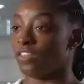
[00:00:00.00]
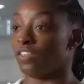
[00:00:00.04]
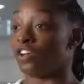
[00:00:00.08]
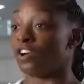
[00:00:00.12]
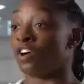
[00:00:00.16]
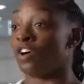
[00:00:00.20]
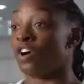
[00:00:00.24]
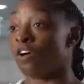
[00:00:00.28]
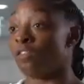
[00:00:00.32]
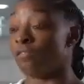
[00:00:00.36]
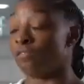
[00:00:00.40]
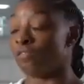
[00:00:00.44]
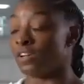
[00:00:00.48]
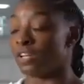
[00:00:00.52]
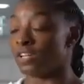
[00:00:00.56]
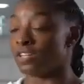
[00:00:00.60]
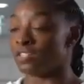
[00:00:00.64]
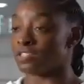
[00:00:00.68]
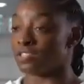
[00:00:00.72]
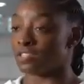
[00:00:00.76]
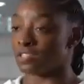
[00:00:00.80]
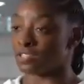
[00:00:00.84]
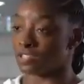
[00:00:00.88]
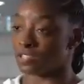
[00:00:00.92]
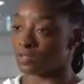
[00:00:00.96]
and the
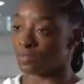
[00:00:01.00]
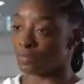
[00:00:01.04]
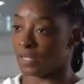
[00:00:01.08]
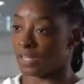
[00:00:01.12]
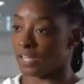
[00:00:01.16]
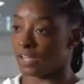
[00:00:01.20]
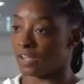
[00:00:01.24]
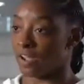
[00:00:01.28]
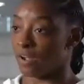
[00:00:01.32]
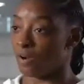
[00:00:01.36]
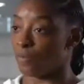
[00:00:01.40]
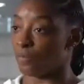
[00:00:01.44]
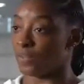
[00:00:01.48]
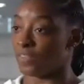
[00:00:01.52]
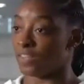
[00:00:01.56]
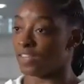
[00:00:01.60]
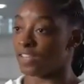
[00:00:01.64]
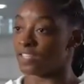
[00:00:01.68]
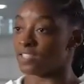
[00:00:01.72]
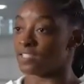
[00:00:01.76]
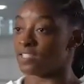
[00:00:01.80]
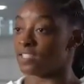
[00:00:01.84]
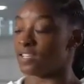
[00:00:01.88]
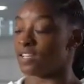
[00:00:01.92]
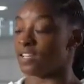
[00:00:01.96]
confidence to speak out when they
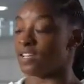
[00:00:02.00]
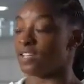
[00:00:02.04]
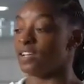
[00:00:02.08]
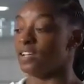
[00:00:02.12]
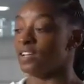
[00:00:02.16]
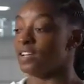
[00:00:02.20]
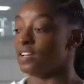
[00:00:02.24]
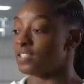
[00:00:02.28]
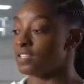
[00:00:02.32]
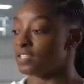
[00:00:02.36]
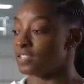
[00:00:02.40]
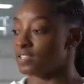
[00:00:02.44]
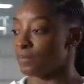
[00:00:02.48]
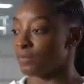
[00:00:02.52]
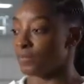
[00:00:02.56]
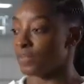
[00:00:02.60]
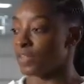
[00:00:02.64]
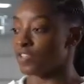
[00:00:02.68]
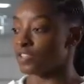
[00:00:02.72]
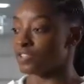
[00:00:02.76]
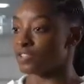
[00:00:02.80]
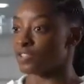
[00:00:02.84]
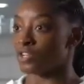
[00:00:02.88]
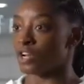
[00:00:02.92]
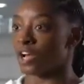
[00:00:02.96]
see
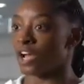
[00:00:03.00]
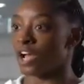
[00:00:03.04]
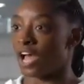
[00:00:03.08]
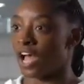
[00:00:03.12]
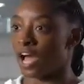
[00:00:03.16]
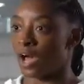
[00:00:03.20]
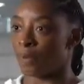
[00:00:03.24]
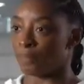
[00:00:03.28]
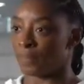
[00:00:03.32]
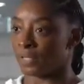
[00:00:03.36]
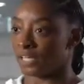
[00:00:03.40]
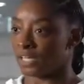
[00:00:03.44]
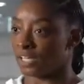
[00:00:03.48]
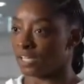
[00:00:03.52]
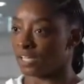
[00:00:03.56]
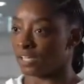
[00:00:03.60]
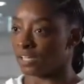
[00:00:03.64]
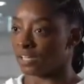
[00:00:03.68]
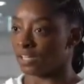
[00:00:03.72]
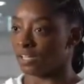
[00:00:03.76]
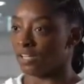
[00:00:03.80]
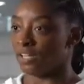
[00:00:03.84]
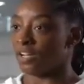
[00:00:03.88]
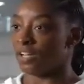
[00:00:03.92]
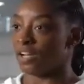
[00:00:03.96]
something's not
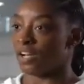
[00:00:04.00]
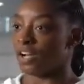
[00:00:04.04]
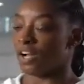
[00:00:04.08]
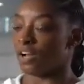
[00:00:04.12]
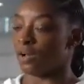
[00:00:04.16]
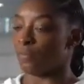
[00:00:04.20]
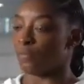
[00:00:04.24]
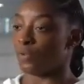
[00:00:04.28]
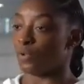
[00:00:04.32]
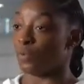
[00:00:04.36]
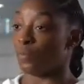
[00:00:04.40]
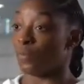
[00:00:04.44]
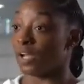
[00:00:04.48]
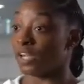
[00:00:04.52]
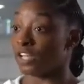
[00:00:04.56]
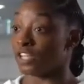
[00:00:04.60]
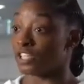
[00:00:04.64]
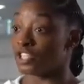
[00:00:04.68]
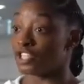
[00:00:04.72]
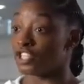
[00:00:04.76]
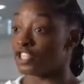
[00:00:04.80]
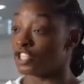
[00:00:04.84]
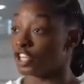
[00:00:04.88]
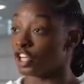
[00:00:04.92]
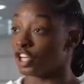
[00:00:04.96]
happening the way it
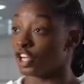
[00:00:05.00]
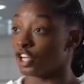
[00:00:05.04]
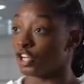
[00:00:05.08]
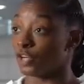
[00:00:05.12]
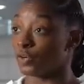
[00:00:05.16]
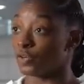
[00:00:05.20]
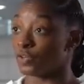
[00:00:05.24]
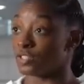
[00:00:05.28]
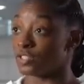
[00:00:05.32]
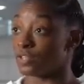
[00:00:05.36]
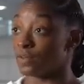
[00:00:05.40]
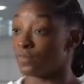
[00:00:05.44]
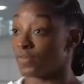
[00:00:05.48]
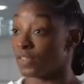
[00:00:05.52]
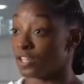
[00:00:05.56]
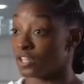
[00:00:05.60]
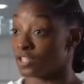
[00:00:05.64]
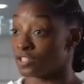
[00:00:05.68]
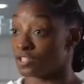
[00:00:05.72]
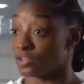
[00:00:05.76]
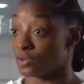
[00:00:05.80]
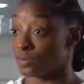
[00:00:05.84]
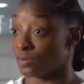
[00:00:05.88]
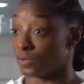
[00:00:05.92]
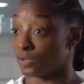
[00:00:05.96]
should, or
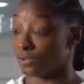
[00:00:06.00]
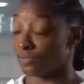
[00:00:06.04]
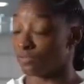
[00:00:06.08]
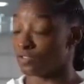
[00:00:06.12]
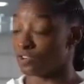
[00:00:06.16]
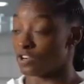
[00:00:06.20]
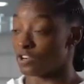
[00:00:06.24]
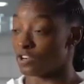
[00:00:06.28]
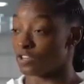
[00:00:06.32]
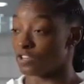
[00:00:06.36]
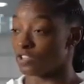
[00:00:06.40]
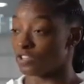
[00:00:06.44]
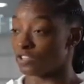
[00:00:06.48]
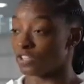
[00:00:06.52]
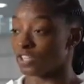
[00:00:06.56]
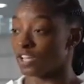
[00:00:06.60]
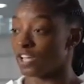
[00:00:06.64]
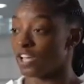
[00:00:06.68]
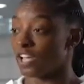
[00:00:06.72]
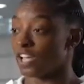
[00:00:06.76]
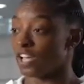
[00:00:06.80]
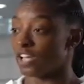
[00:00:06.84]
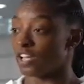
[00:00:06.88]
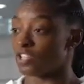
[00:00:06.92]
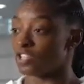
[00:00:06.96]
something's going wrong,
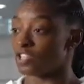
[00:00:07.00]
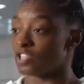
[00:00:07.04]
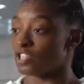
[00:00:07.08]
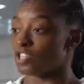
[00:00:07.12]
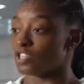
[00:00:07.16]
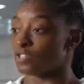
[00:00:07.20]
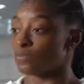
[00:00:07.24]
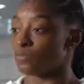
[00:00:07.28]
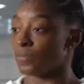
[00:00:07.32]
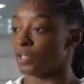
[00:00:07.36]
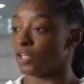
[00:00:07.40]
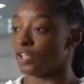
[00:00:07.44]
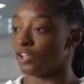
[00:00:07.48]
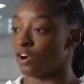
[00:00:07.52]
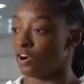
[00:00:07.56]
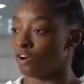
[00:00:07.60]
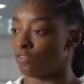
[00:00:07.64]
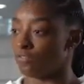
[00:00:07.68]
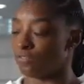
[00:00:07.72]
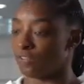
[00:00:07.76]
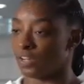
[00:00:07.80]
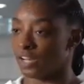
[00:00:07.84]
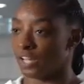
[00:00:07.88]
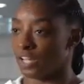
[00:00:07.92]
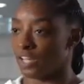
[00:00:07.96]
and to just be
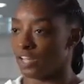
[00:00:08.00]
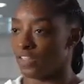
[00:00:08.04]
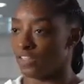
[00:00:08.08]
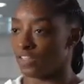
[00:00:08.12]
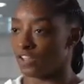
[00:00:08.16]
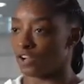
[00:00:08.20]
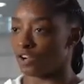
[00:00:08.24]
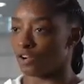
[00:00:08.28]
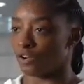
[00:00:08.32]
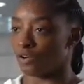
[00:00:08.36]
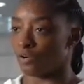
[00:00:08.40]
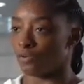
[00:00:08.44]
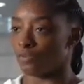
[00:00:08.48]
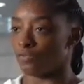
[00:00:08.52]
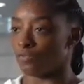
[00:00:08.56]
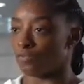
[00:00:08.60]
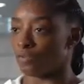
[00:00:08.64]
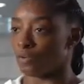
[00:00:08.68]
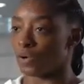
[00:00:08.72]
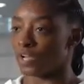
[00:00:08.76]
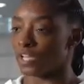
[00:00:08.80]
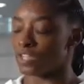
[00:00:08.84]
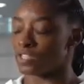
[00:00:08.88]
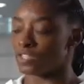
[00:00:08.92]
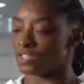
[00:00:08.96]
confident in their own
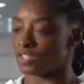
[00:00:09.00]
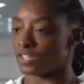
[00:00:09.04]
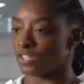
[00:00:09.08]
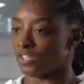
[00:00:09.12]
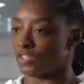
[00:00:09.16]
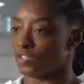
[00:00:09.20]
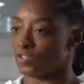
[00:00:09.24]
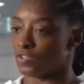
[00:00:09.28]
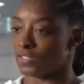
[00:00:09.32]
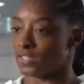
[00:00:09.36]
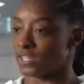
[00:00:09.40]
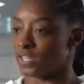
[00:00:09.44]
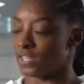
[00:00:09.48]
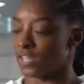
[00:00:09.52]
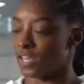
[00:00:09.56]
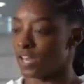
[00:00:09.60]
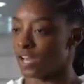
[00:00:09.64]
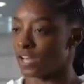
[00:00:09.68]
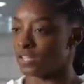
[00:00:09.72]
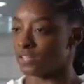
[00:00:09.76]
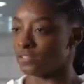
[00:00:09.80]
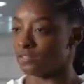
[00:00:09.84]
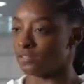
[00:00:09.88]
voice and using that.